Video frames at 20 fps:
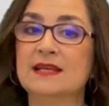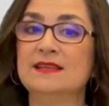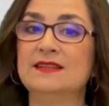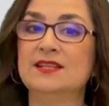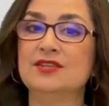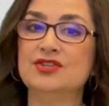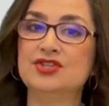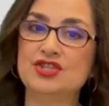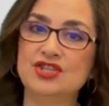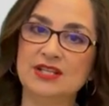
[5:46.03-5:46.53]

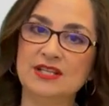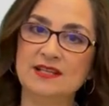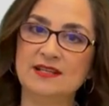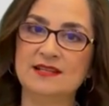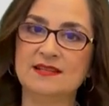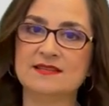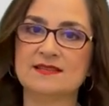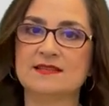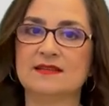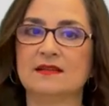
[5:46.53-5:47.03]
The
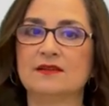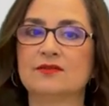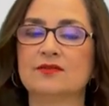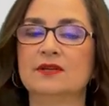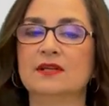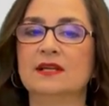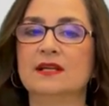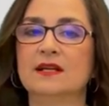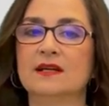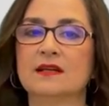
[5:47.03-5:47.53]
genes that
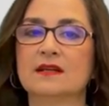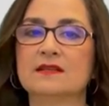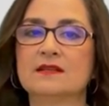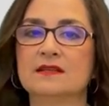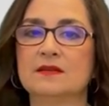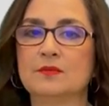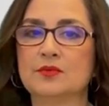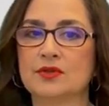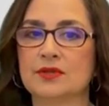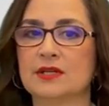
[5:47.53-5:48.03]

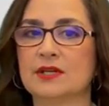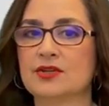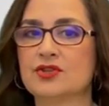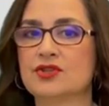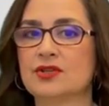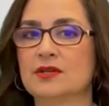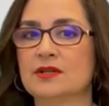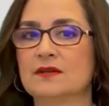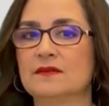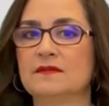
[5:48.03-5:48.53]
connect the
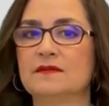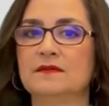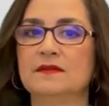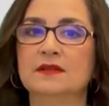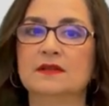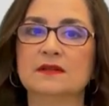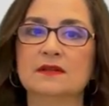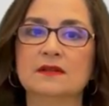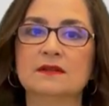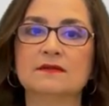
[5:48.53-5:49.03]
production of
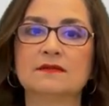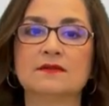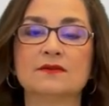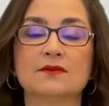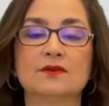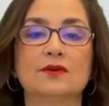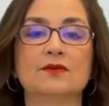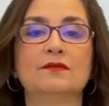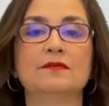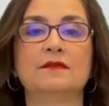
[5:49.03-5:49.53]
nerve
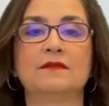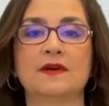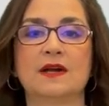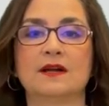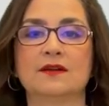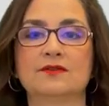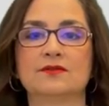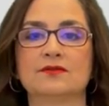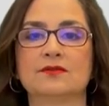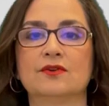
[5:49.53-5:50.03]
growth
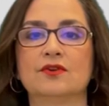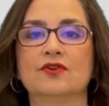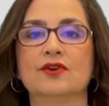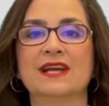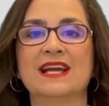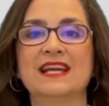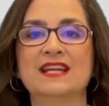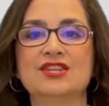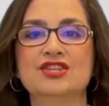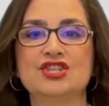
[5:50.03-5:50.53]
factor
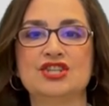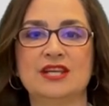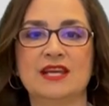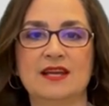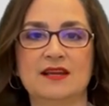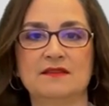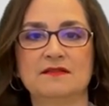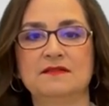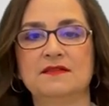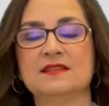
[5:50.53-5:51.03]
or
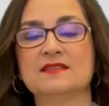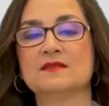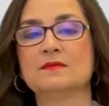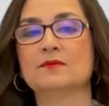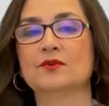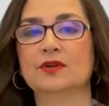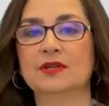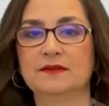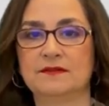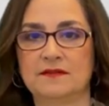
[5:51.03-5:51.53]
NGF is
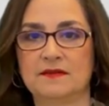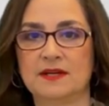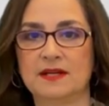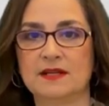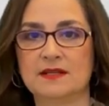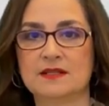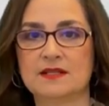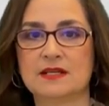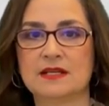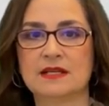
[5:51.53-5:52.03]

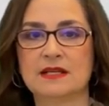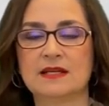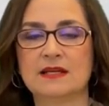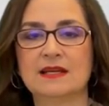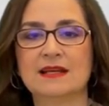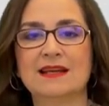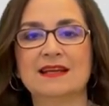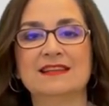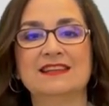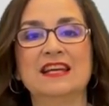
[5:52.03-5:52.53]
modified.
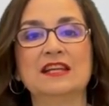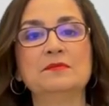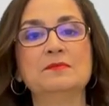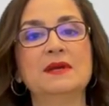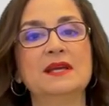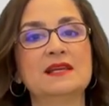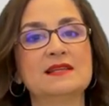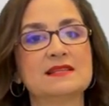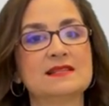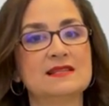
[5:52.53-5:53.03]

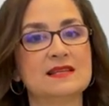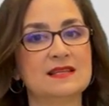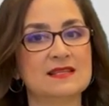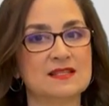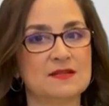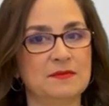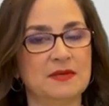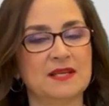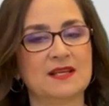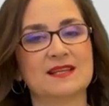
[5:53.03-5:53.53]
That makes
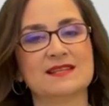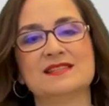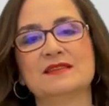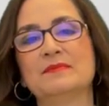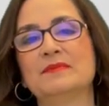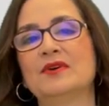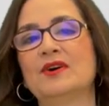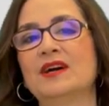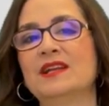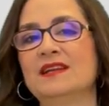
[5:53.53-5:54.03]
sense because
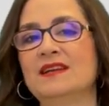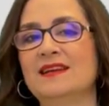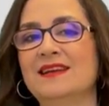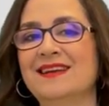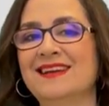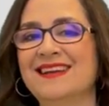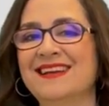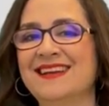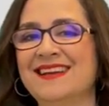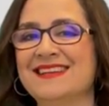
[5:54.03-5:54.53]
the
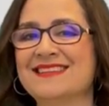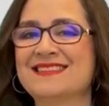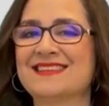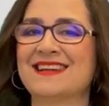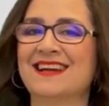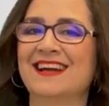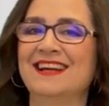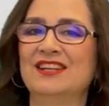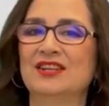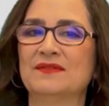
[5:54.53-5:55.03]
body is
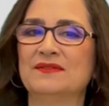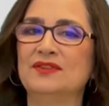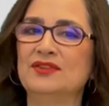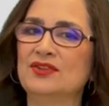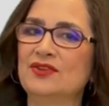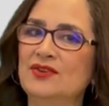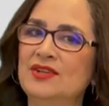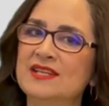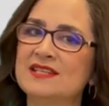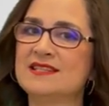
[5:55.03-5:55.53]
kind of
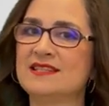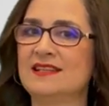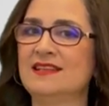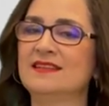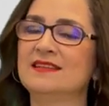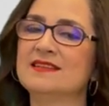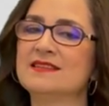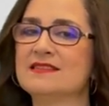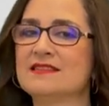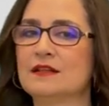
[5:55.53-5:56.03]

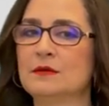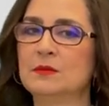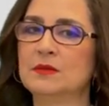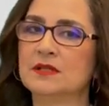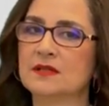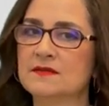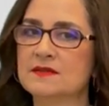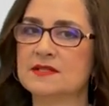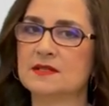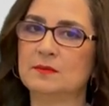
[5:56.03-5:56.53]
noticing that some
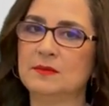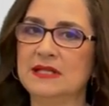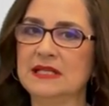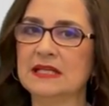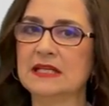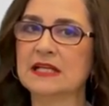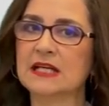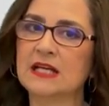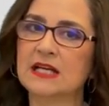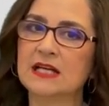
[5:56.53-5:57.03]
nerves are
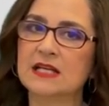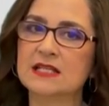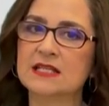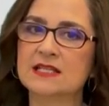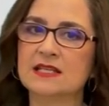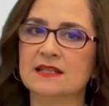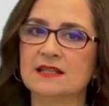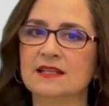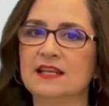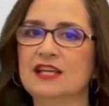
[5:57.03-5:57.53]
being
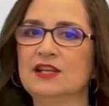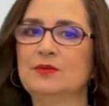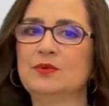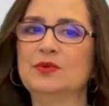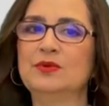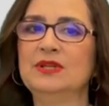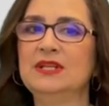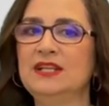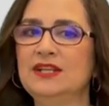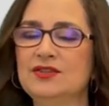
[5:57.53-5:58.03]
cut and they
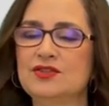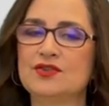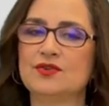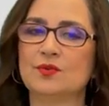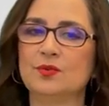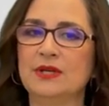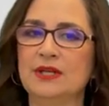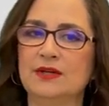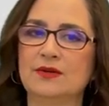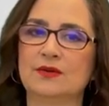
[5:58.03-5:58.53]
will need
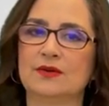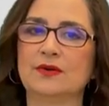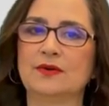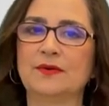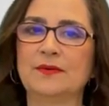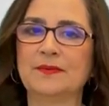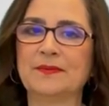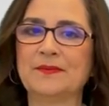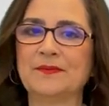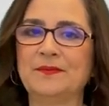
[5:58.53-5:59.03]
to regrow.